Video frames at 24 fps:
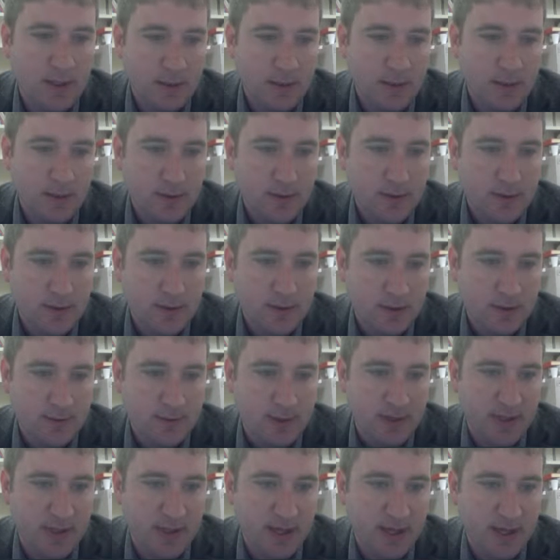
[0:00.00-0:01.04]
So there's my
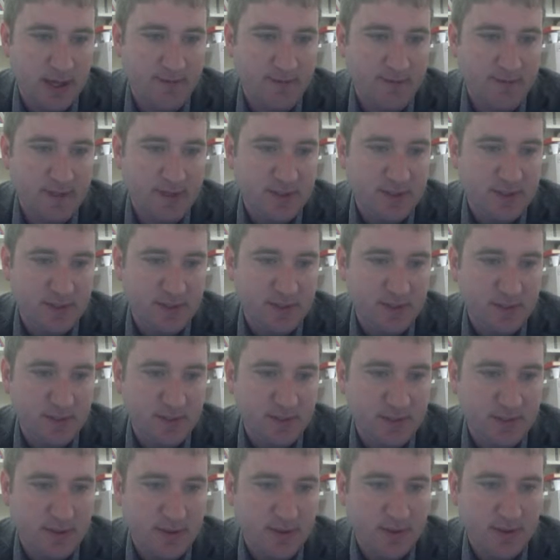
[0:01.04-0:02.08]
left,
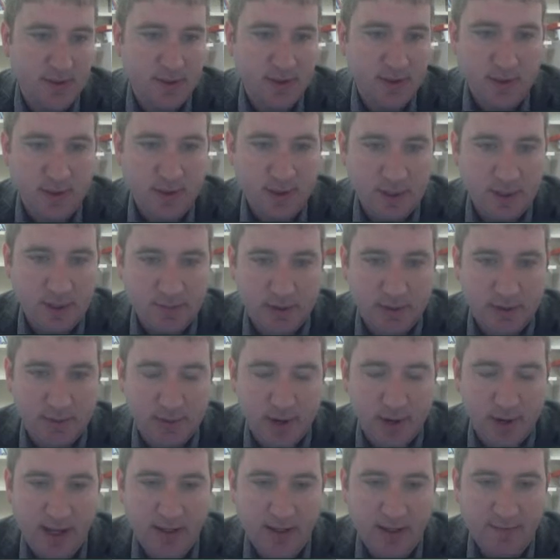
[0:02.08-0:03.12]
there's my
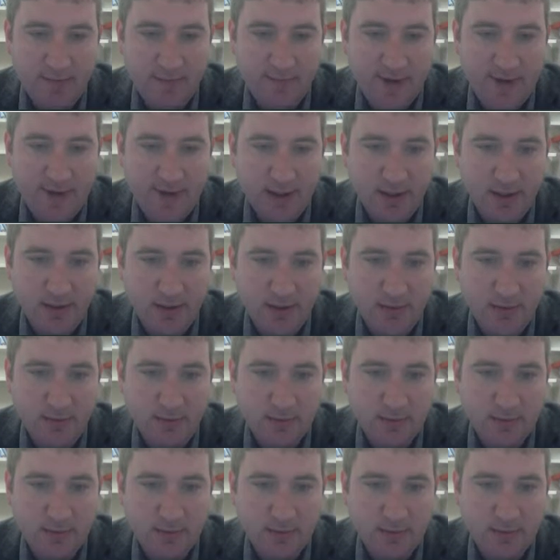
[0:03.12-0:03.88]
right value.